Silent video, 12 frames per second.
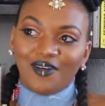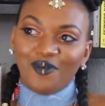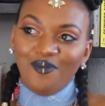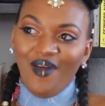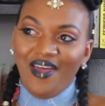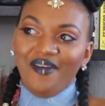
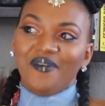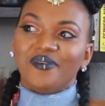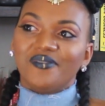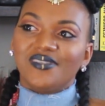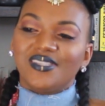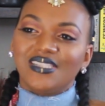who
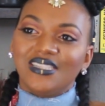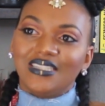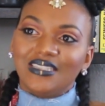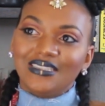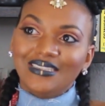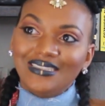else?
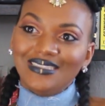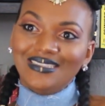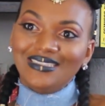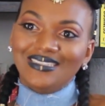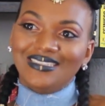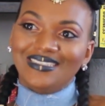
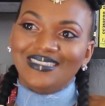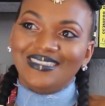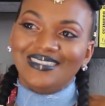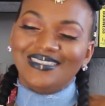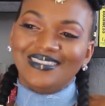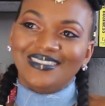Ooh! Ah!
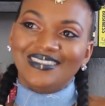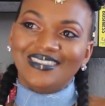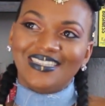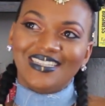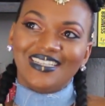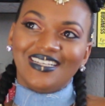
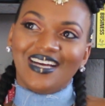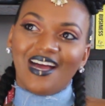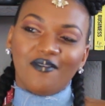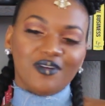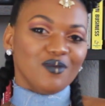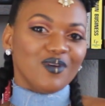
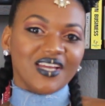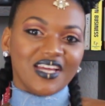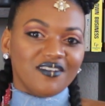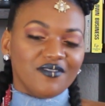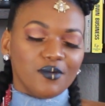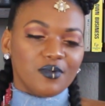I really want to
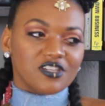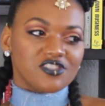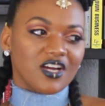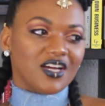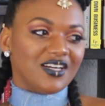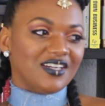interview Big
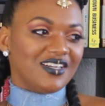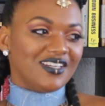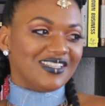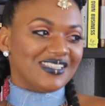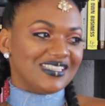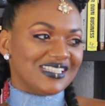Sean.
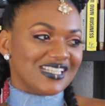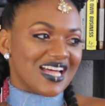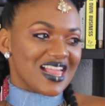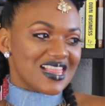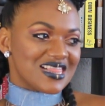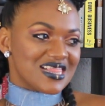Uh,
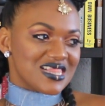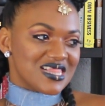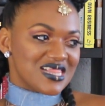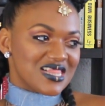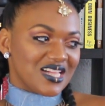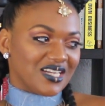
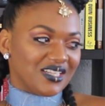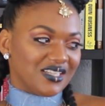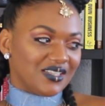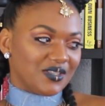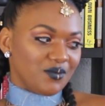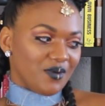
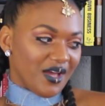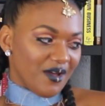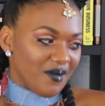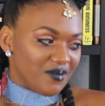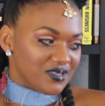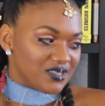who
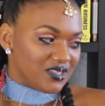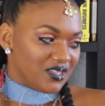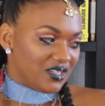else?